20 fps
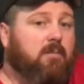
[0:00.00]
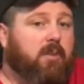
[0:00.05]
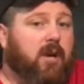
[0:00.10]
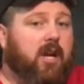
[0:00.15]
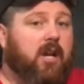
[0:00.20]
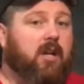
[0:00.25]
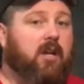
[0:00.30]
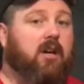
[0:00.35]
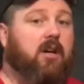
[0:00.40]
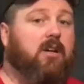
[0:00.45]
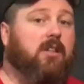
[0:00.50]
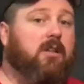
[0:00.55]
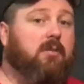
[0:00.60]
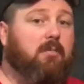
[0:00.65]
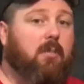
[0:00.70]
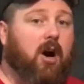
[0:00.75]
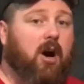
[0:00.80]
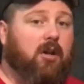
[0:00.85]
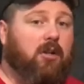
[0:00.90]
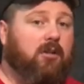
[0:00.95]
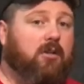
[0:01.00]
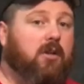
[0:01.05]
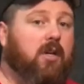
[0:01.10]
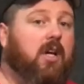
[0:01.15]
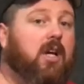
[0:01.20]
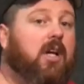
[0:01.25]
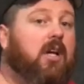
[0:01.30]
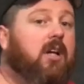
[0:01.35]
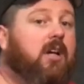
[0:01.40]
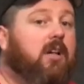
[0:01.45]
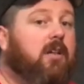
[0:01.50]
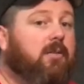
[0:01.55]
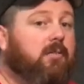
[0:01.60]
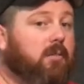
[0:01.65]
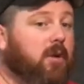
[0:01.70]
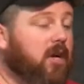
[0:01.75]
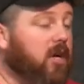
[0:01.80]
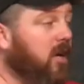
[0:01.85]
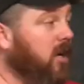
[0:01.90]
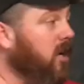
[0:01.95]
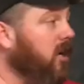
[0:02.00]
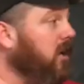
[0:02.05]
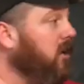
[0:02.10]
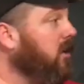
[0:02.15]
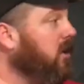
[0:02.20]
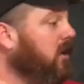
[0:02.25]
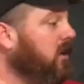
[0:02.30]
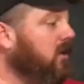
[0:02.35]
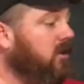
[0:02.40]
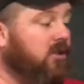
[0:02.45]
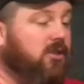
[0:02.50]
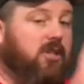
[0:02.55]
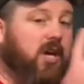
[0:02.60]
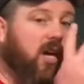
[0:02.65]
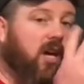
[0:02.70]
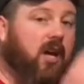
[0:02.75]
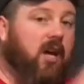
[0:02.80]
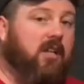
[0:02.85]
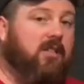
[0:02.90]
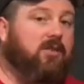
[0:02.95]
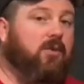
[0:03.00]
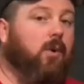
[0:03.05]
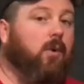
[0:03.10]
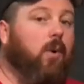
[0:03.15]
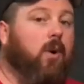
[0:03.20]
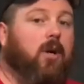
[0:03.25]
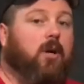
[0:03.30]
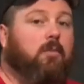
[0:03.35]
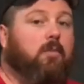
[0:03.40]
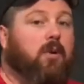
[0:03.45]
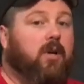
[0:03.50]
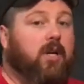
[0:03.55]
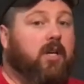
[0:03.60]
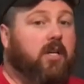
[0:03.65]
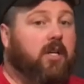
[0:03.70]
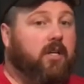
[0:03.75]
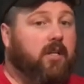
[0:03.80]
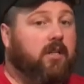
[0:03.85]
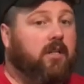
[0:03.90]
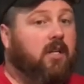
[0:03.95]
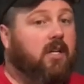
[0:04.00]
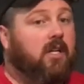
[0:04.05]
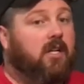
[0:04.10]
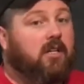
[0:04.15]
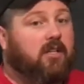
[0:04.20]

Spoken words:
depending on the model. But the 10-aughts were working pretty good.